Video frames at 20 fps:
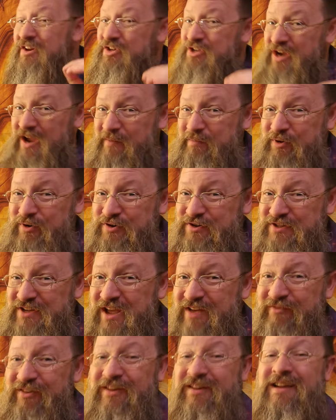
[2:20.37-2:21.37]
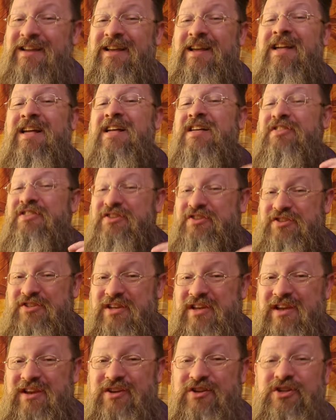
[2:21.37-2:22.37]
Chapter seven, the
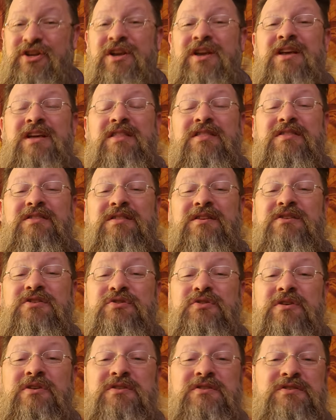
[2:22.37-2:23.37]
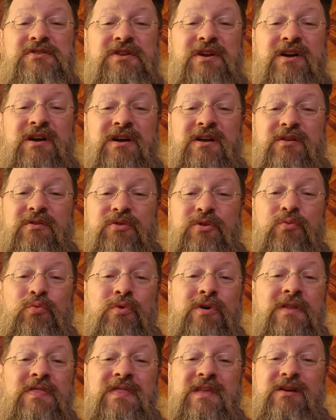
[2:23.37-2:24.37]
Sage. This is uh, the
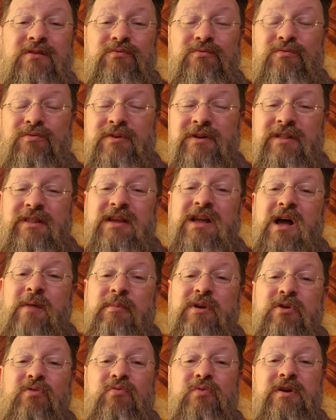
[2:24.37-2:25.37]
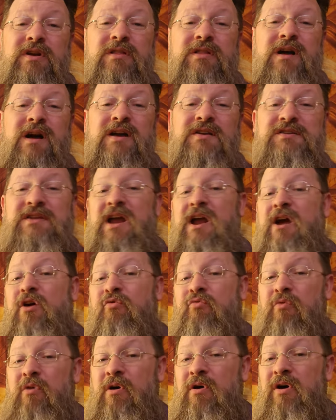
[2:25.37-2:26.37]
one that really got me to realize how
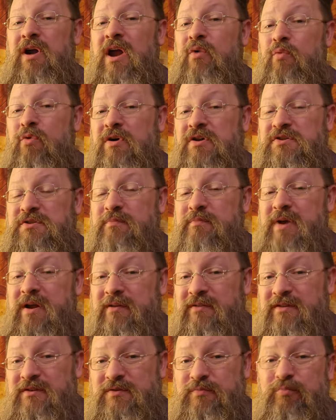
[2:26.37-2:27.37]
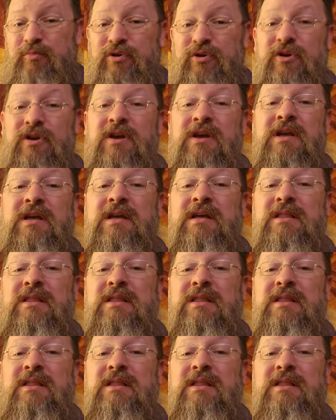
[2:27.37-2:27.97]
wrong I was about this book.